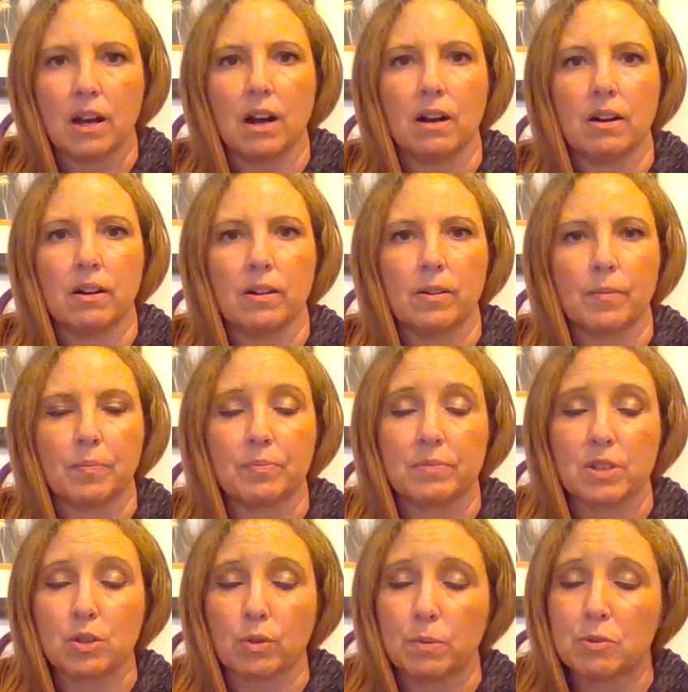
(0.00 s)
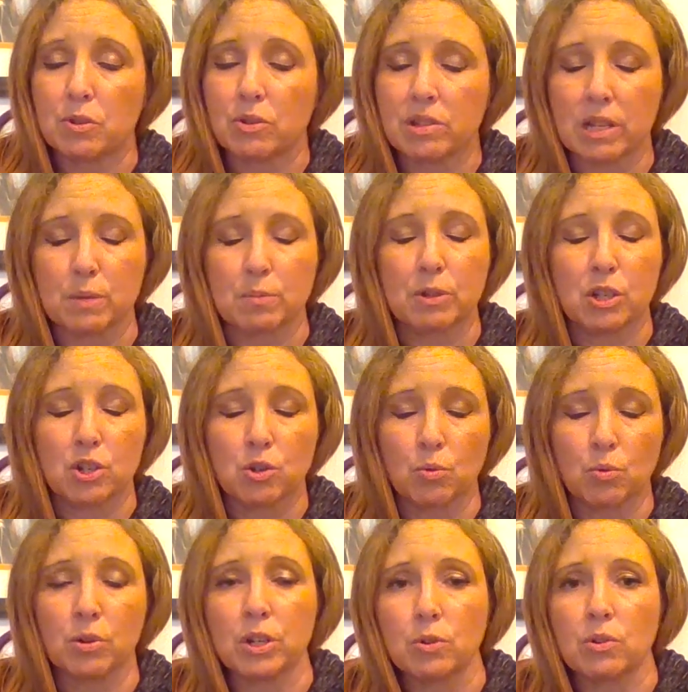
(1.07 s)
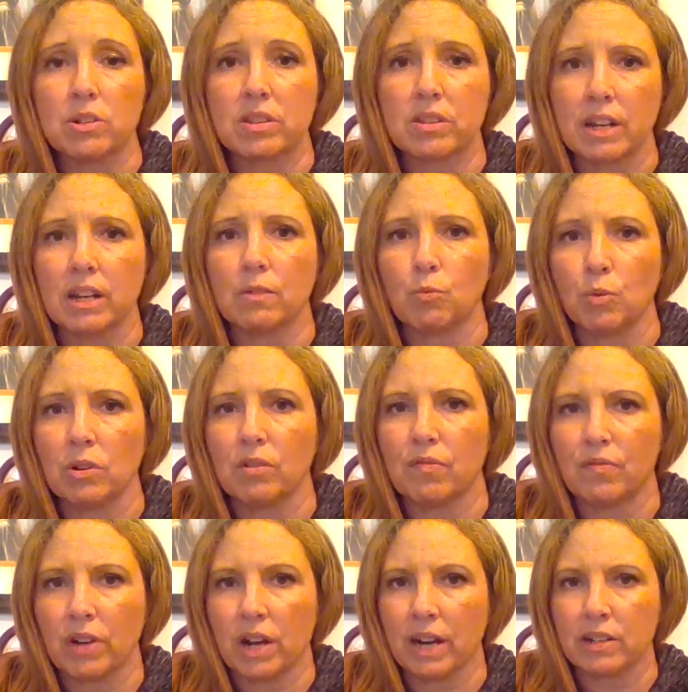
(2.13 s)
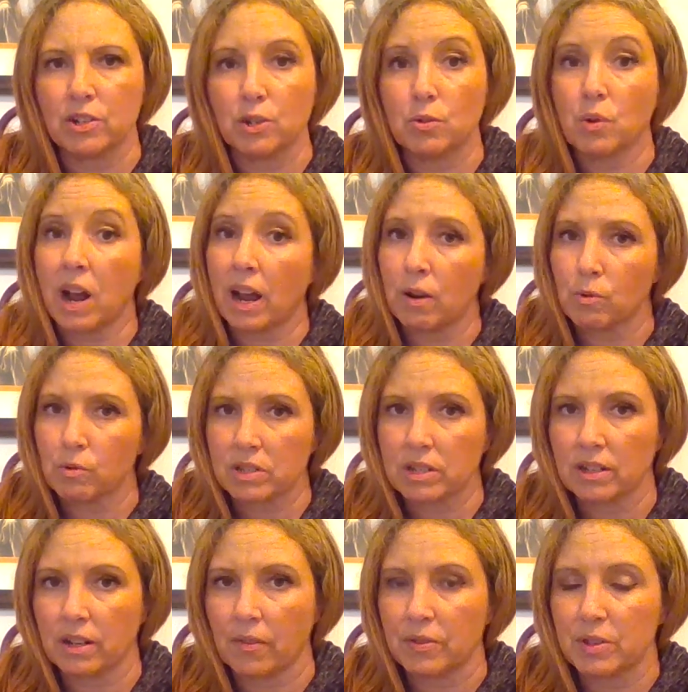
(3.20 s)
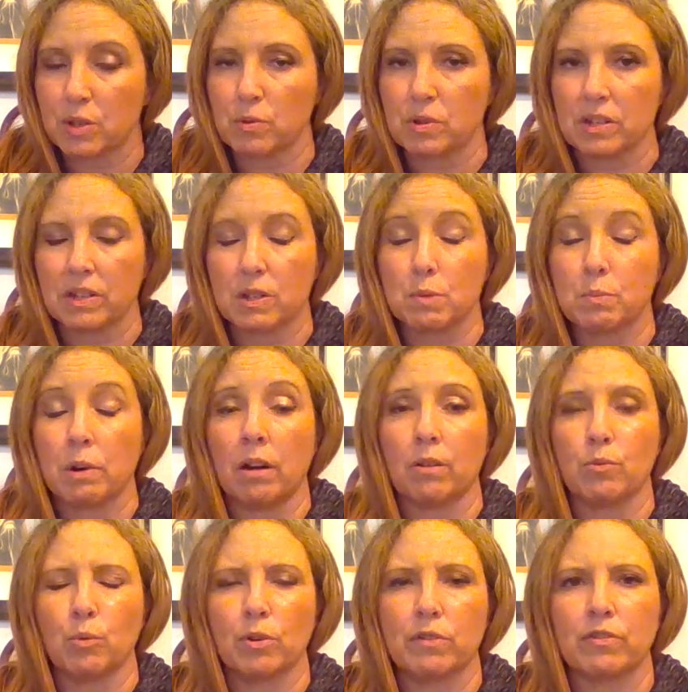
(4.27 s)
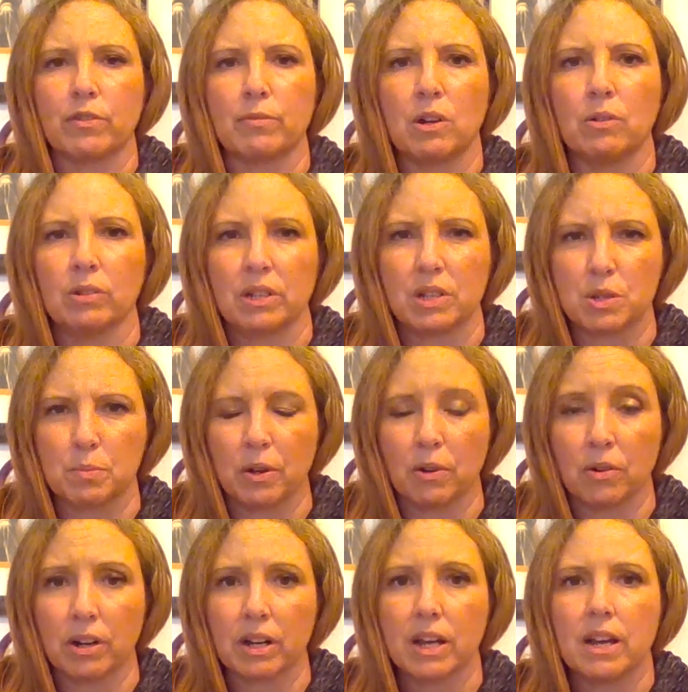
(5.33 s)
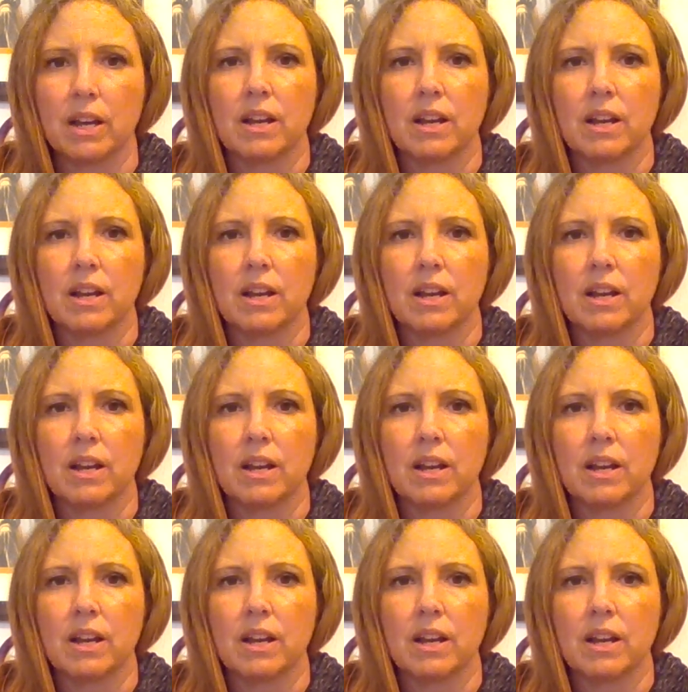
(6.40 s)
Um, the scripture says, Be sure your sin will find you out. Now, this was an inspired word from the Holy Spirit.